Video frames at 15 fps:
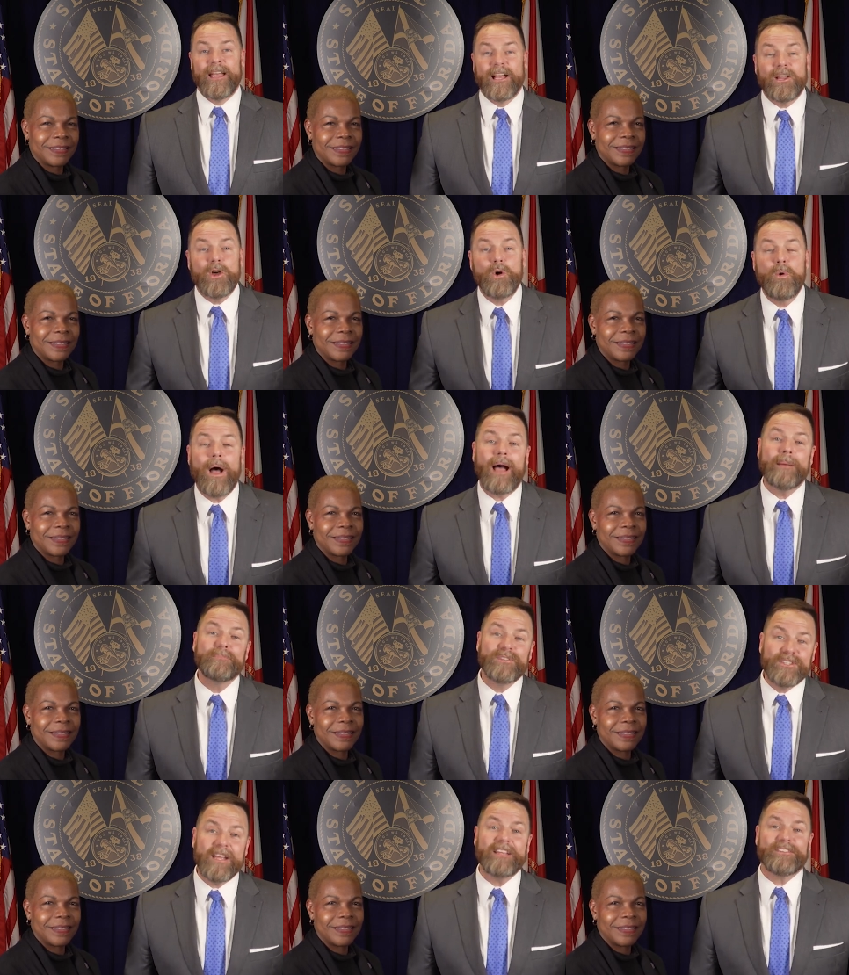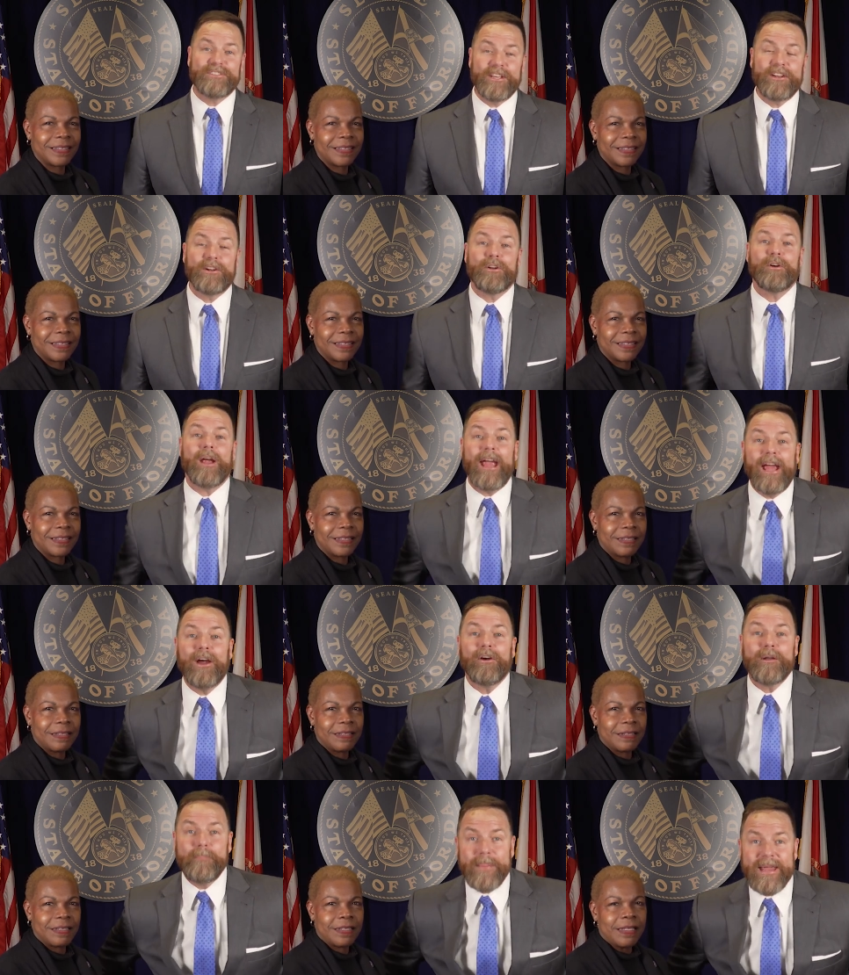Speaker 1: Hello, I'm State Senator
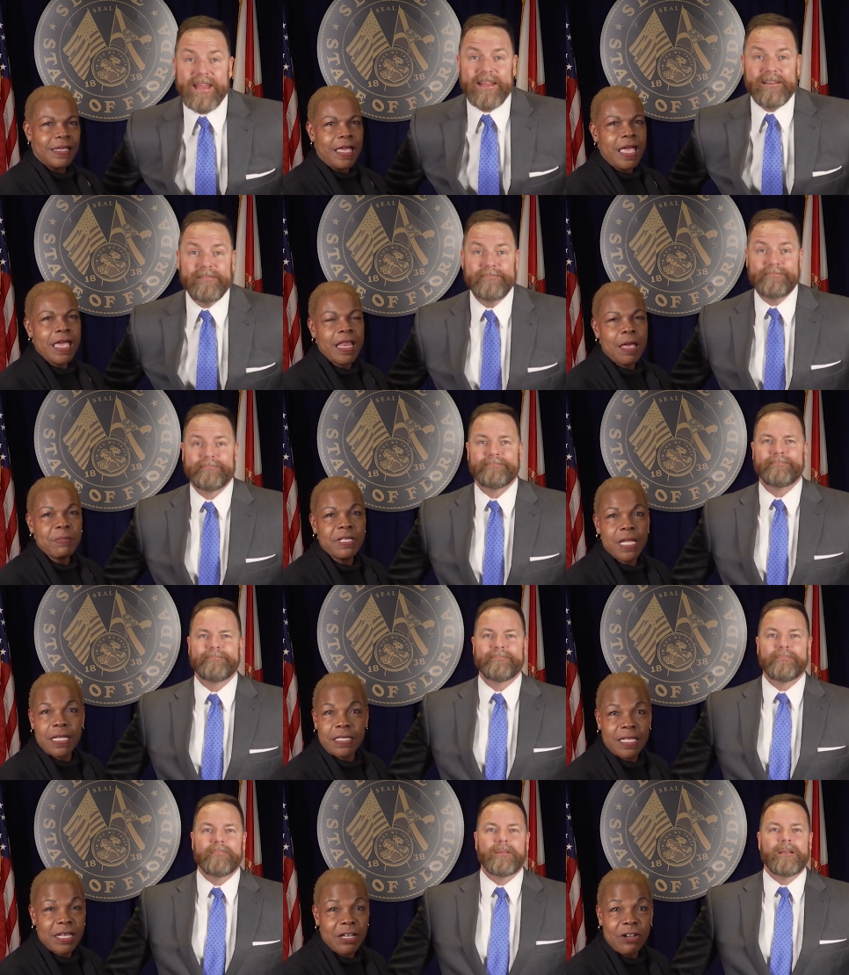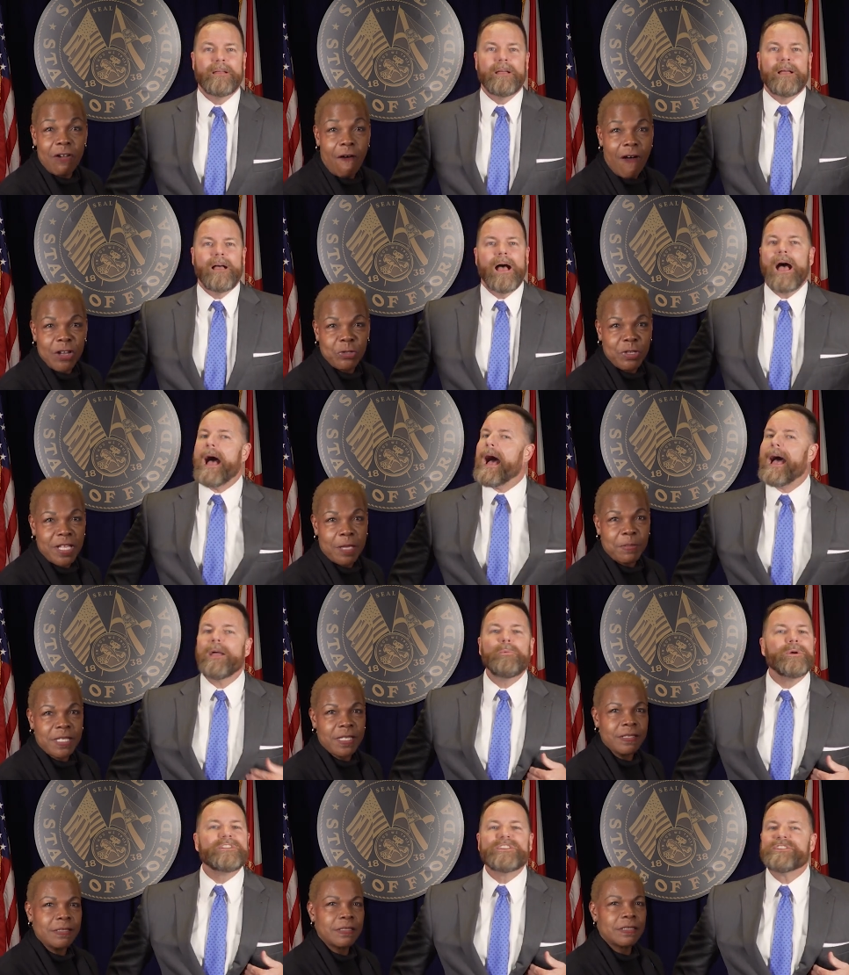Aaron Bean.
Speaker 2: And I'm State Senator Audrey
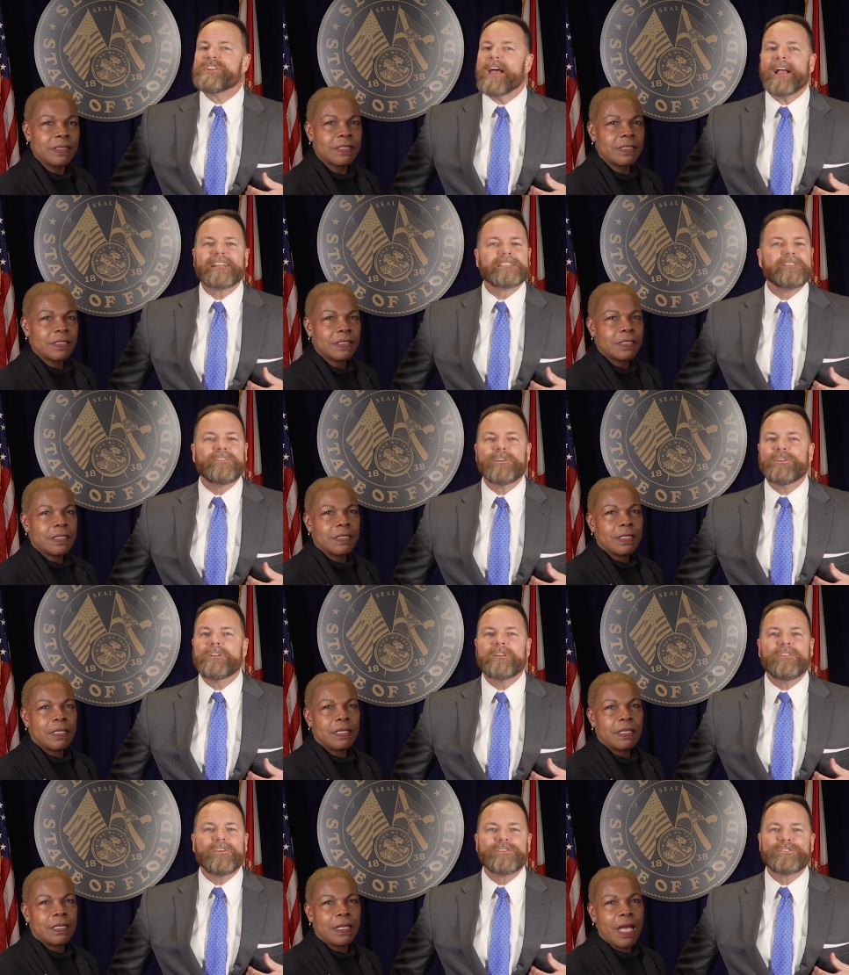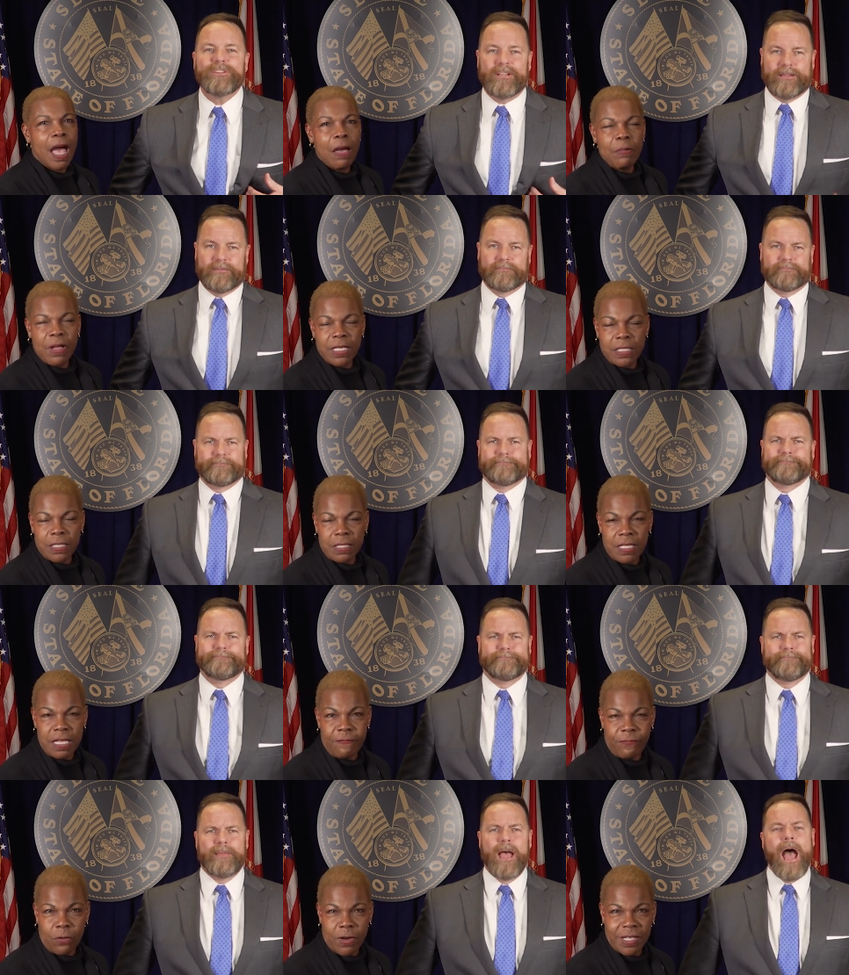
Speaker 1: Gibson. I went to Jacksonville University.
Speaker 2: I went to
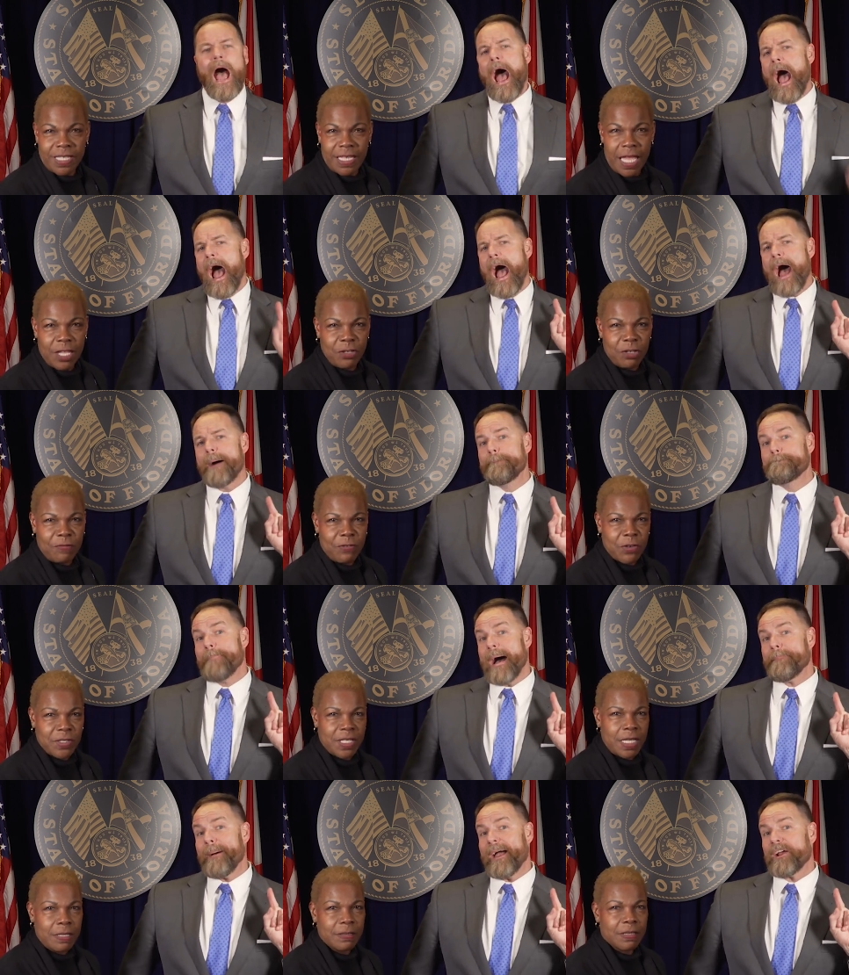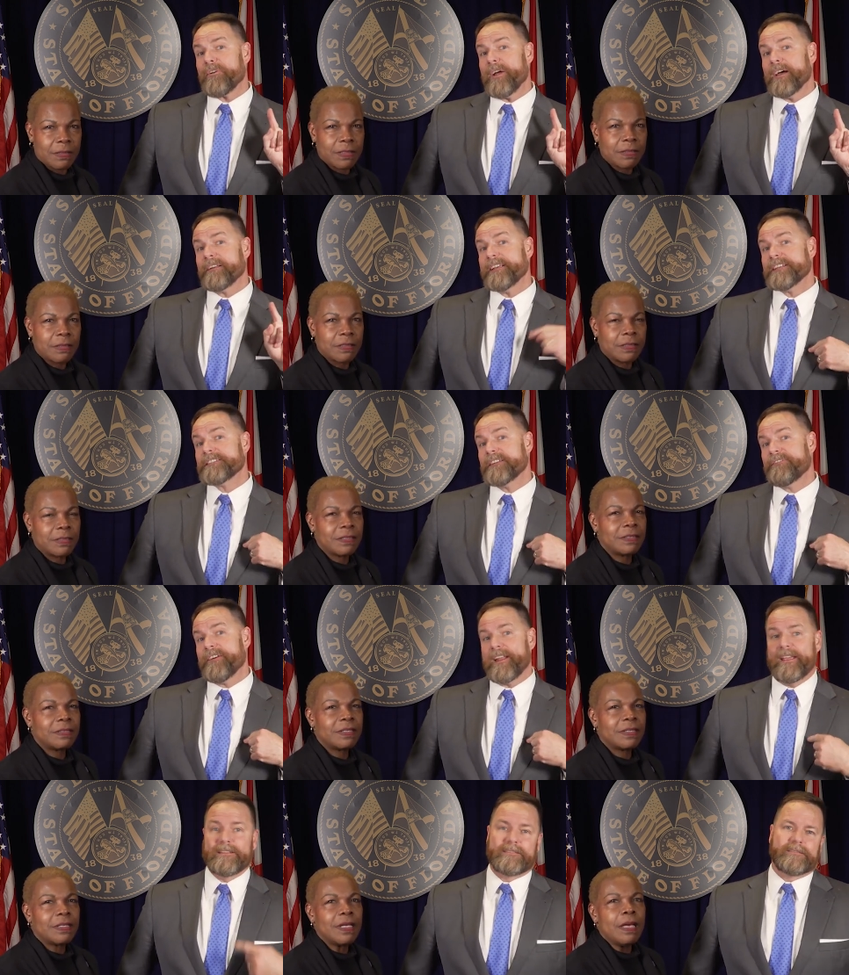the Florida State University.
Speaker 1: My background is in
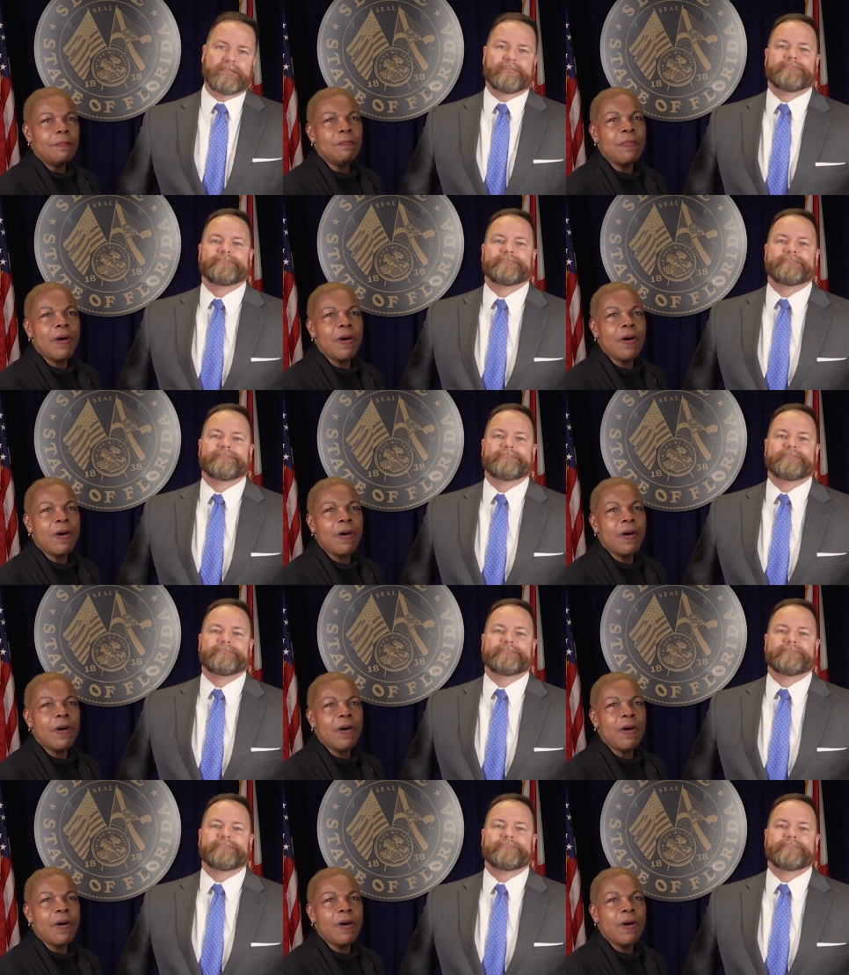finance.